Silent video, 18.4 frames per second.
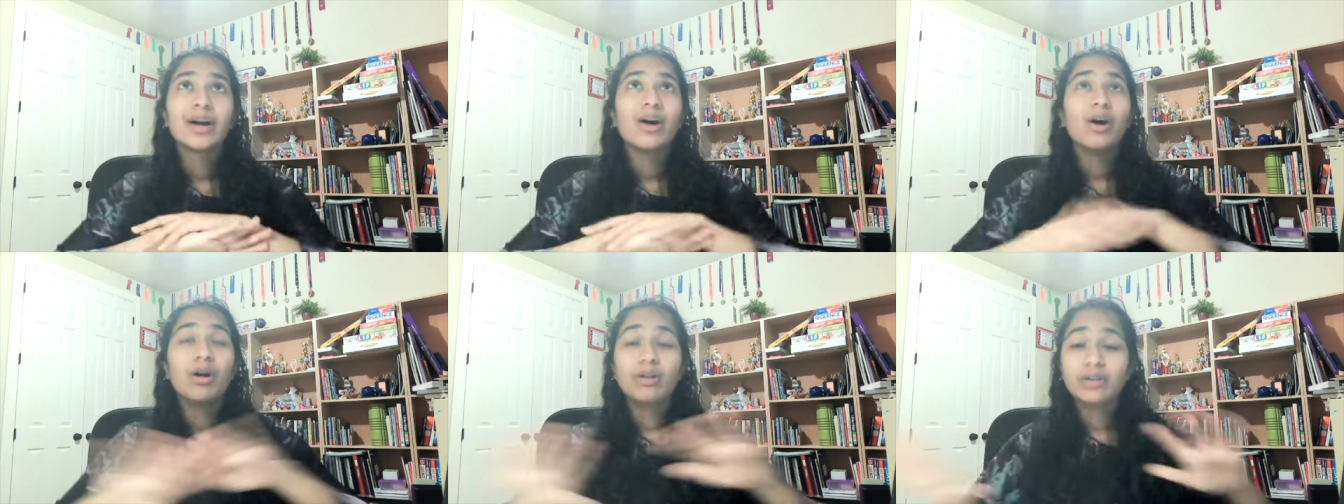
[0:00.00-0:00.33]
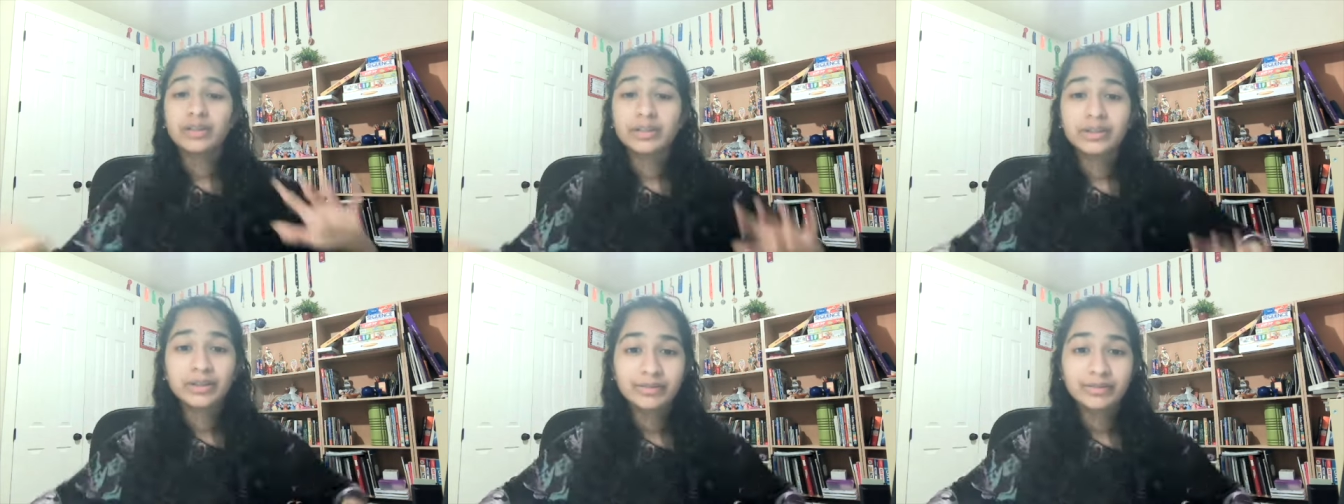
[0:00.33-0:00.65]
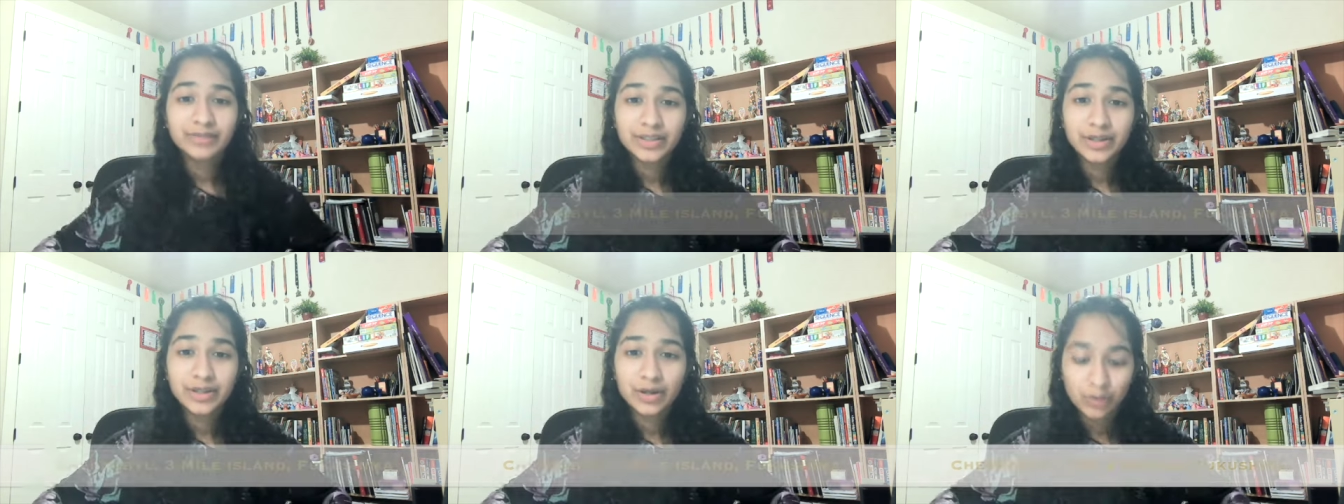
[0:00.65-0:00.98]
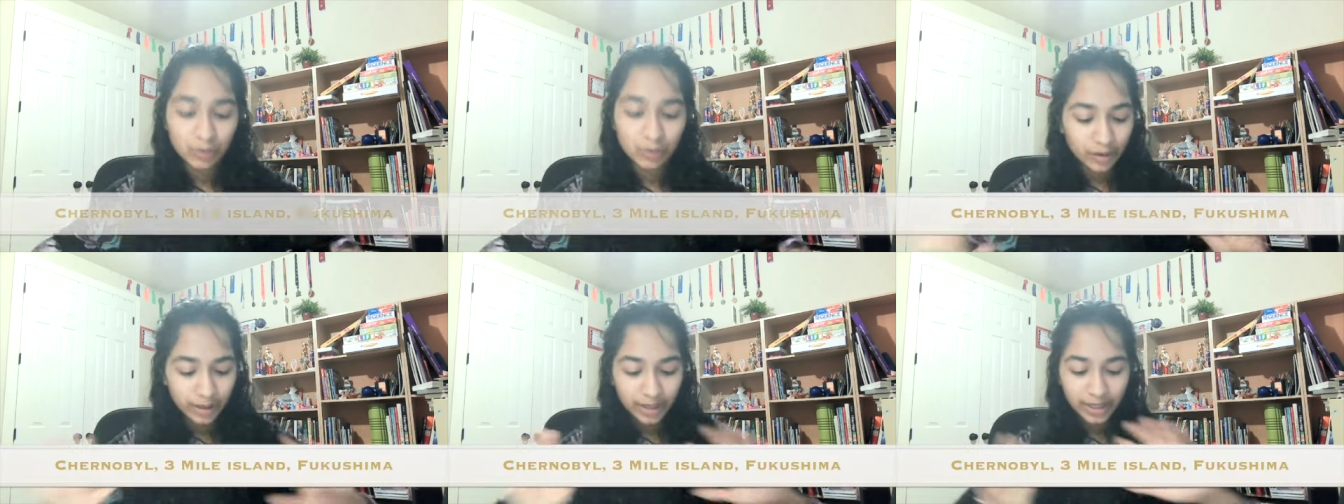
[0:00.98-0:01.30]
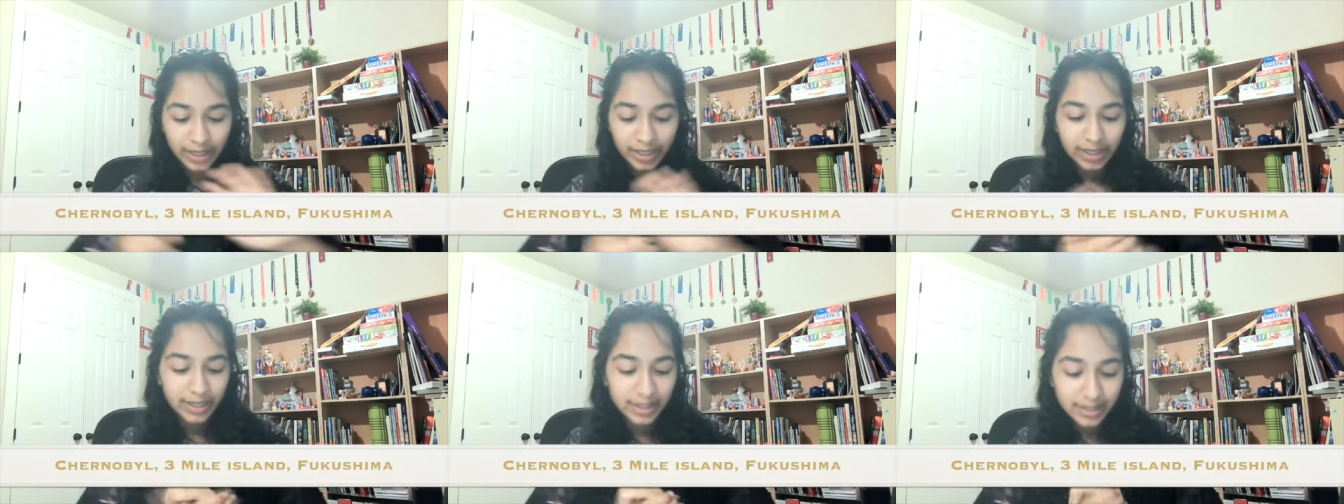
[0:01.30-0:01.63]
All you have to know
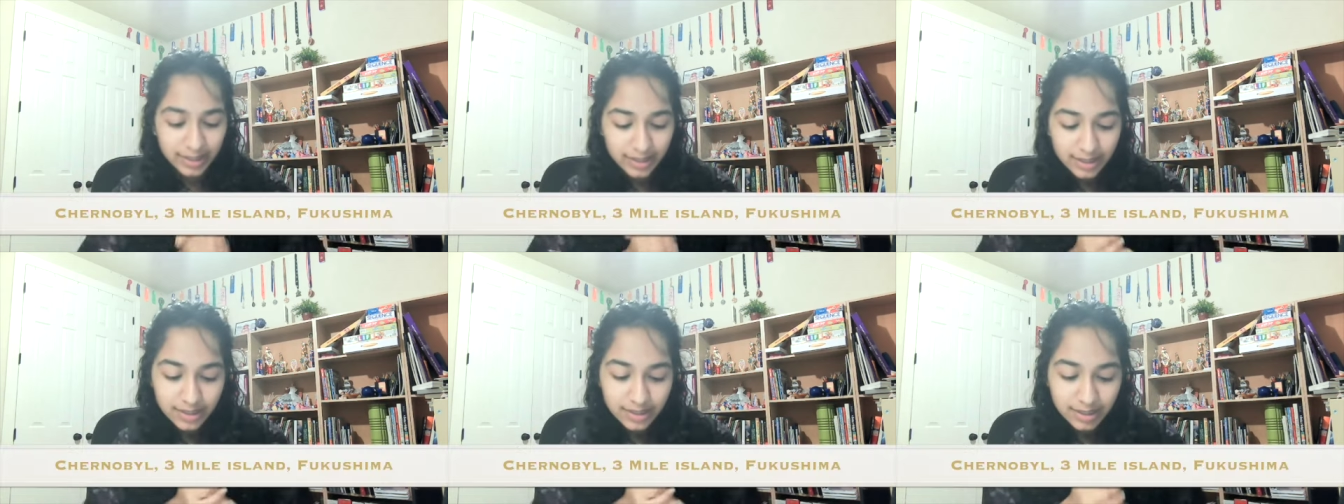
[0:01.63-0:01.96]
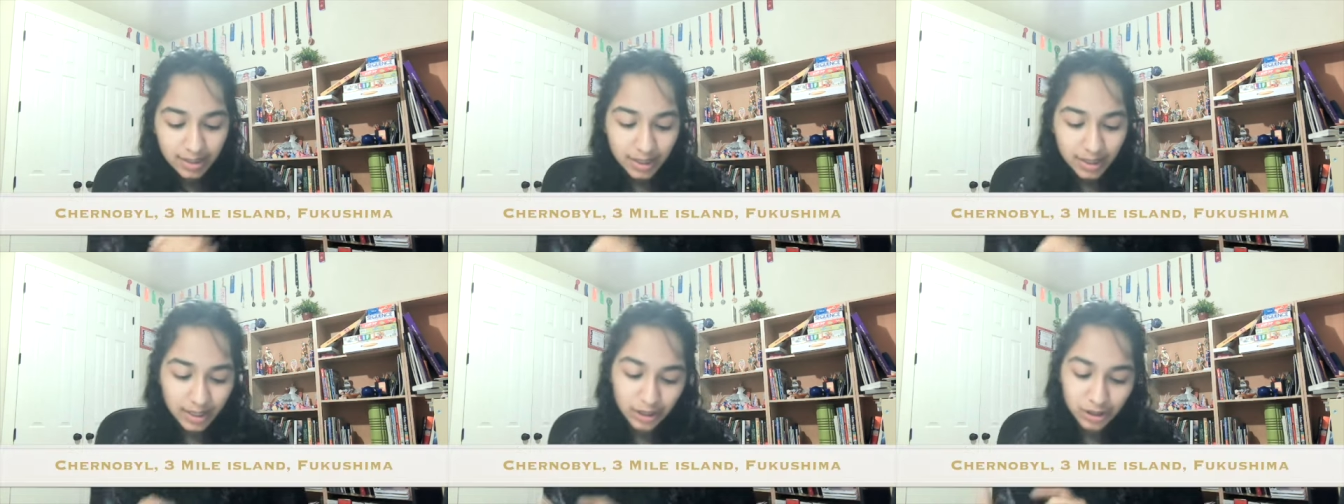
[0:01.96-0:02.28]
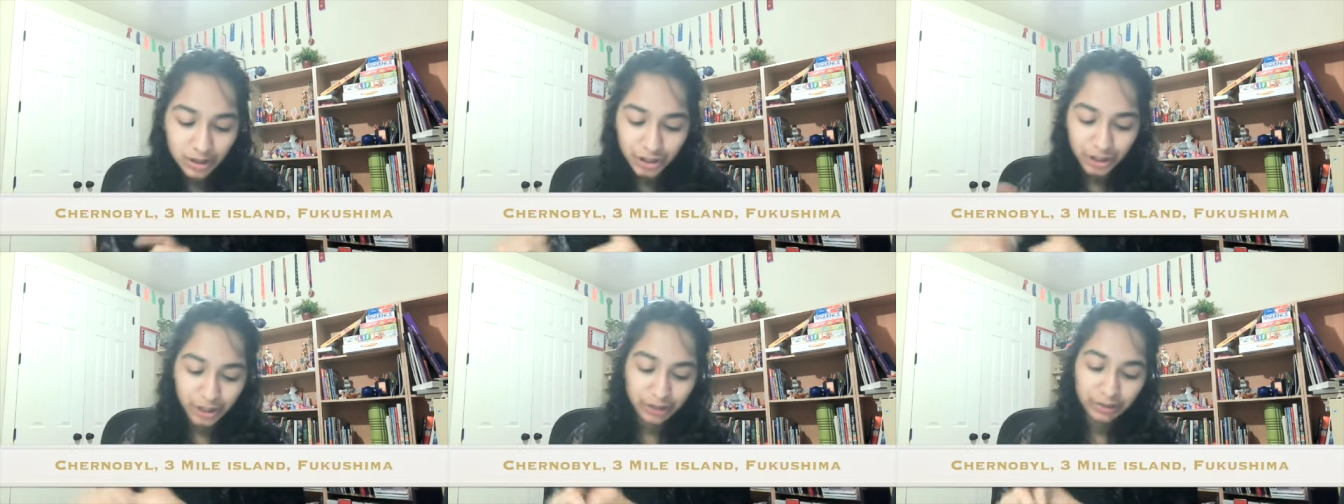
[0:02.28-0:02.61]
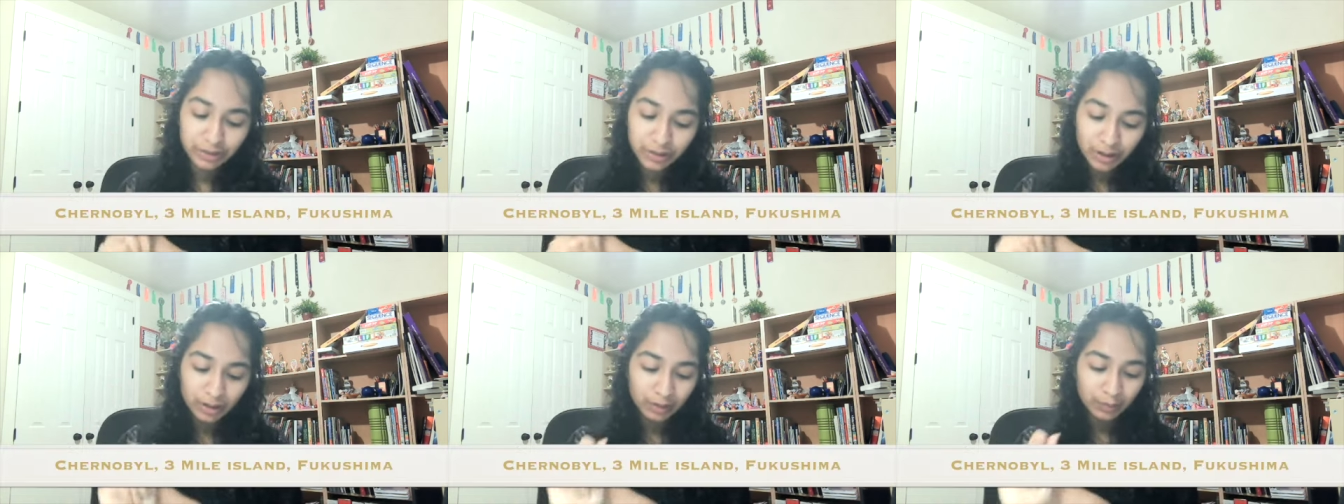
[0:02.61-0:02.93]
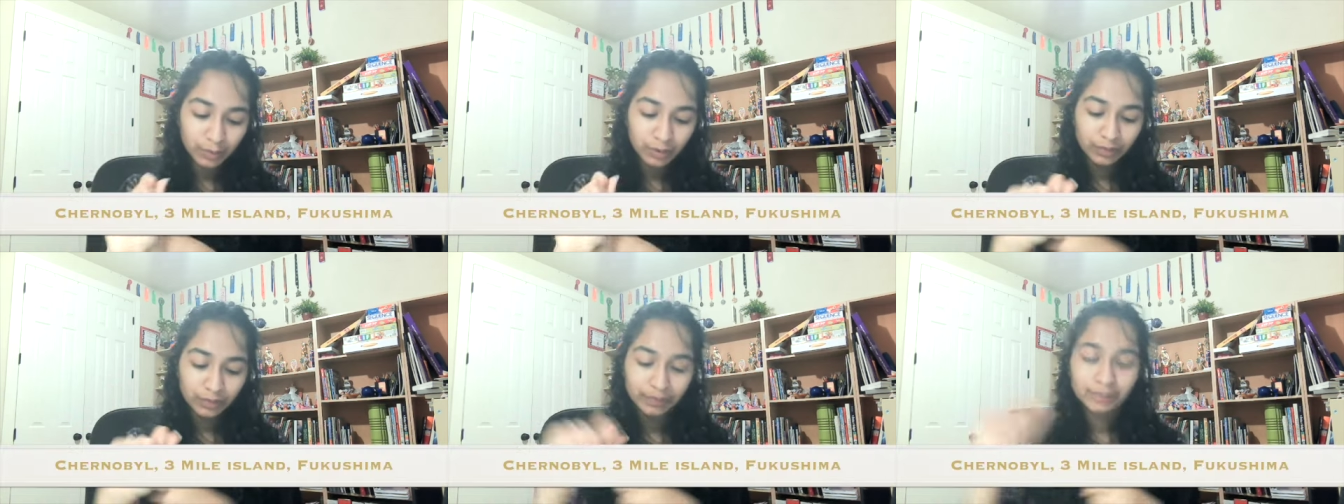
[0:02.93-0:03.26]
is
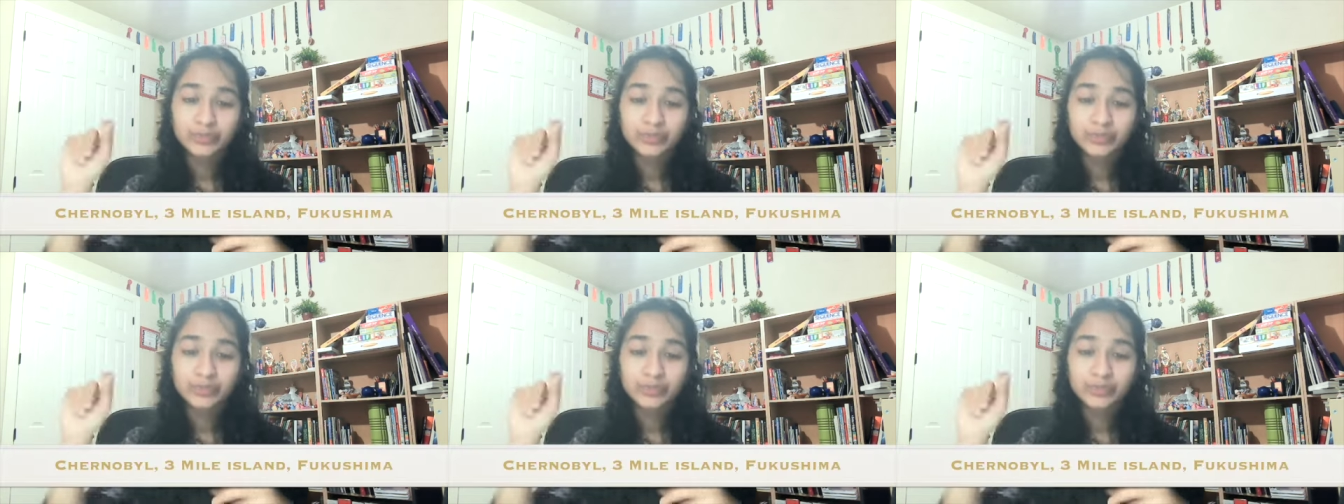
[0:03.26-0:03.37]
Chernobyl,